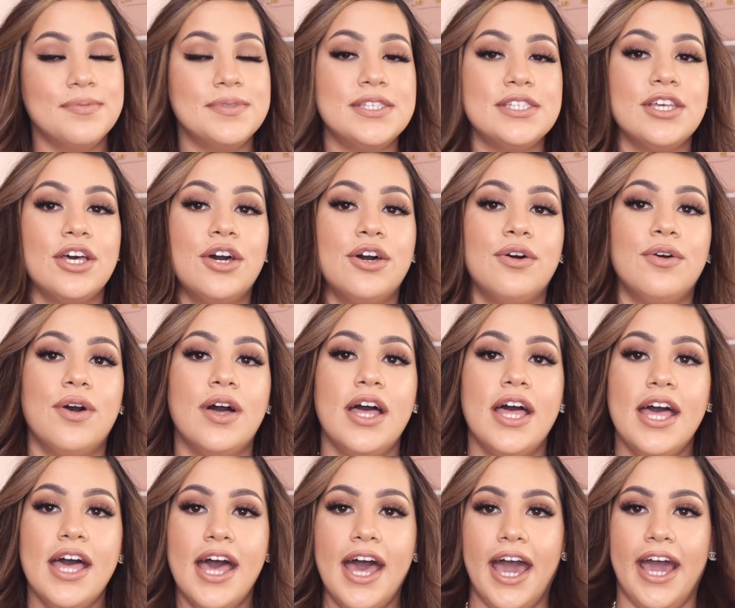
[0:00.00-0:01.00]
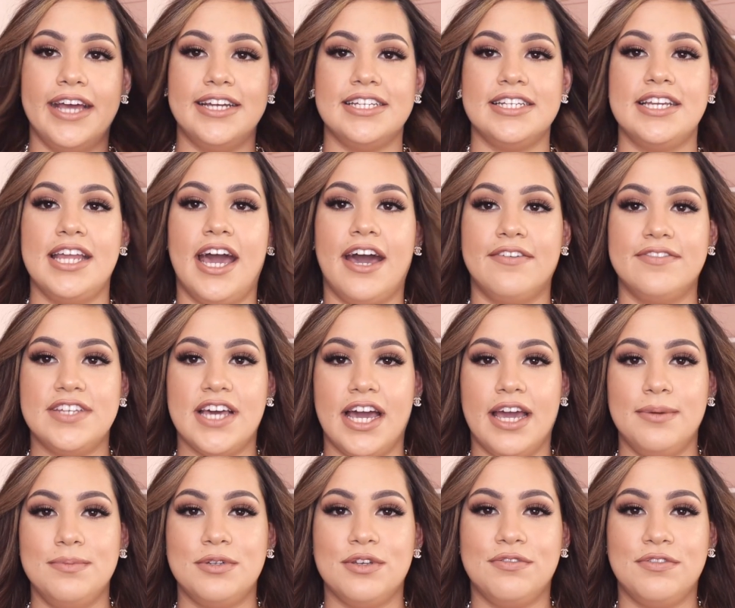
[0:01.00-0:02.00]
So I didn't have
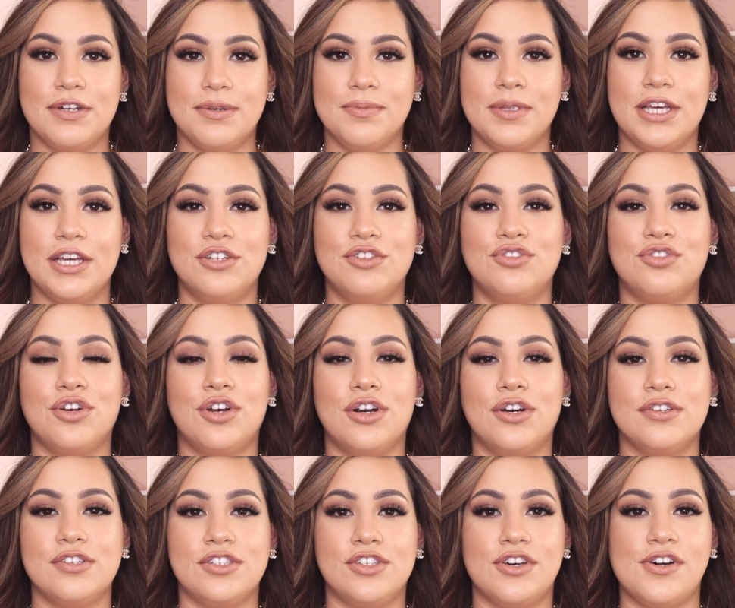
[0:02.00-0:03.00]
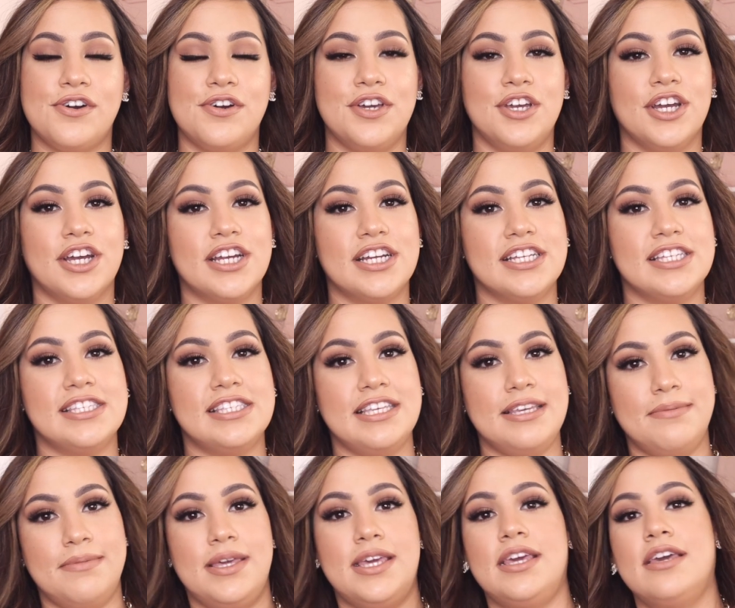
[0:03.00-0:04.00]
time to film the intro, so you're gonna
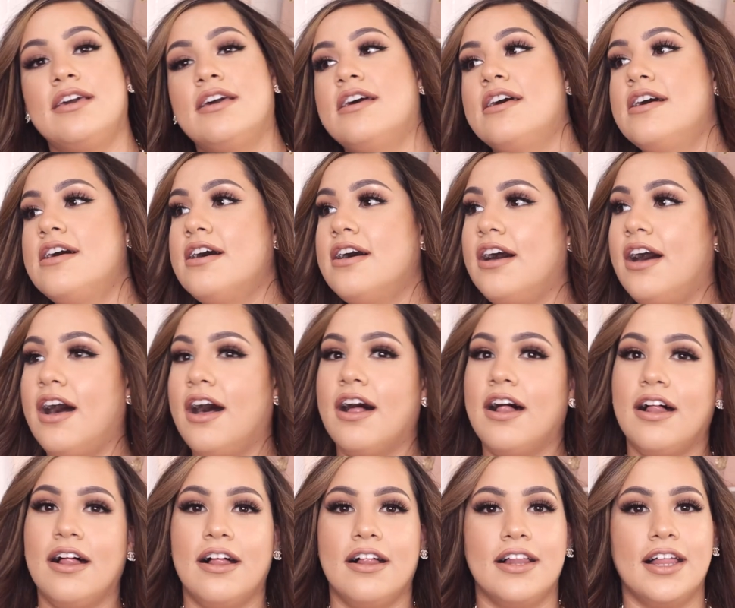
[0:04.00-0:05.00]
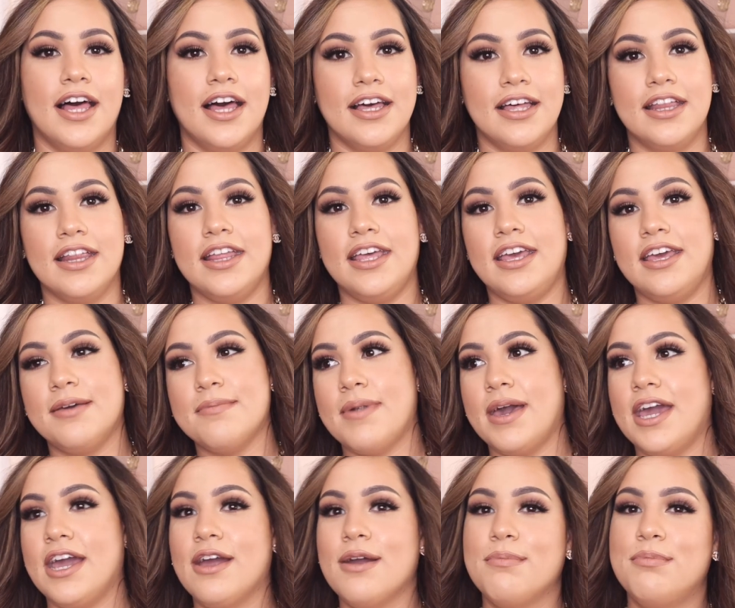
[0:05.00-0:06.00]
see me all ugly,
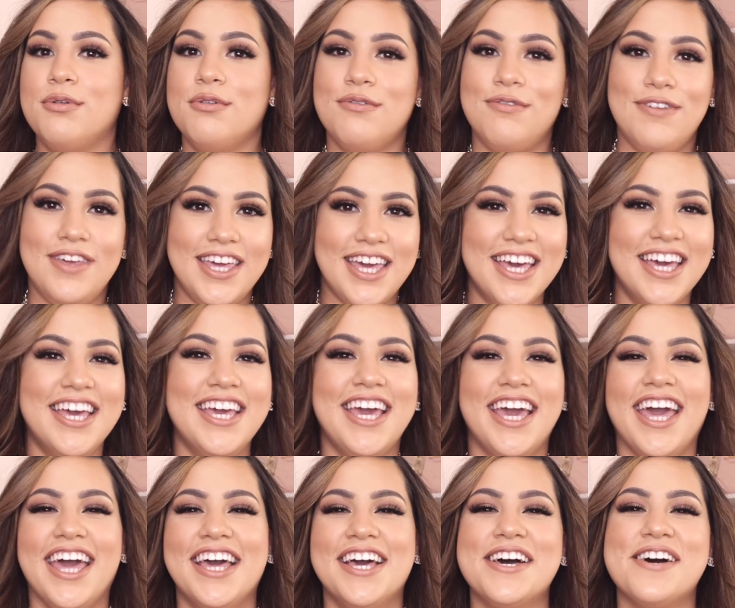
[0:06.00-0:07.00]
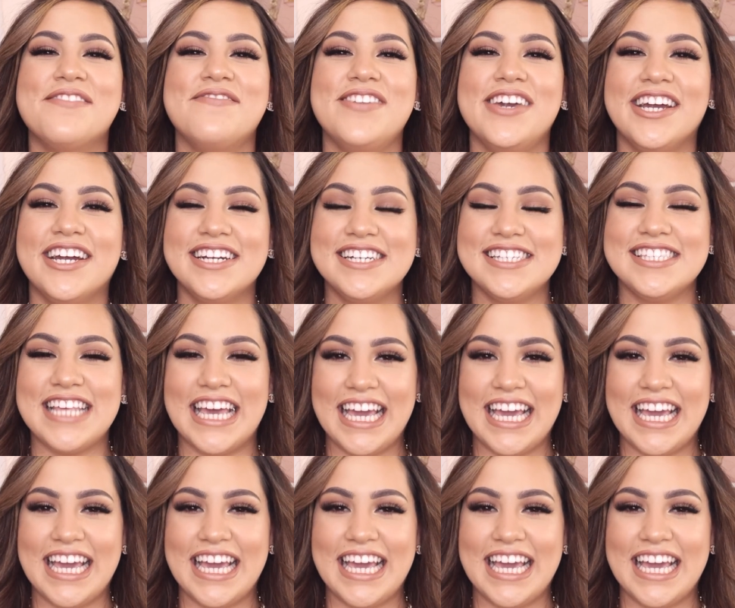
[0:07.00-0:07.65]
my hair poofy here in a